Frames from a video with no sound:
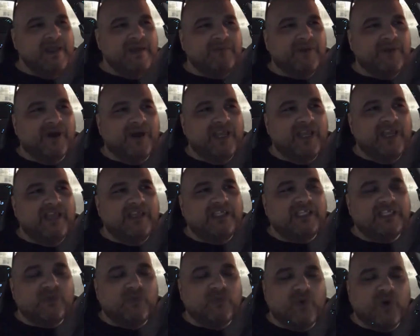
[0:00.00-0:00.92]
but it
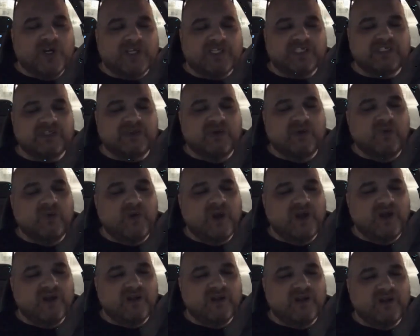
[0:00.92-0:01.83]
just works so
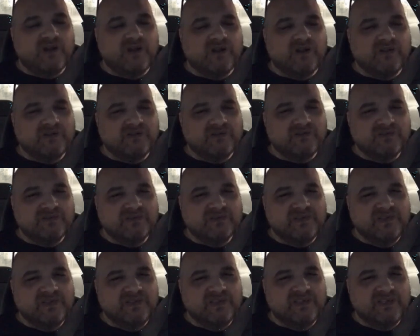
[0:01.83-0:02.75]
well.
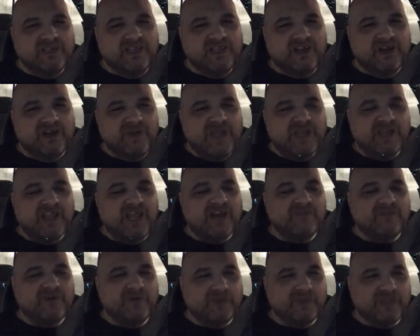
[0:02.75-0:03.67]
You know, we had a lot of
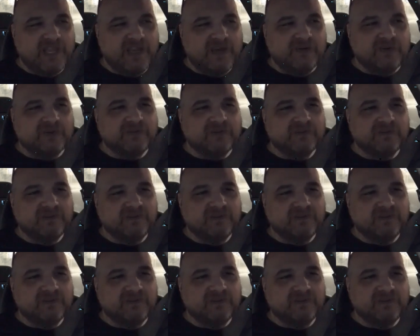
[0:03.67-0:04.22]
fun with that one.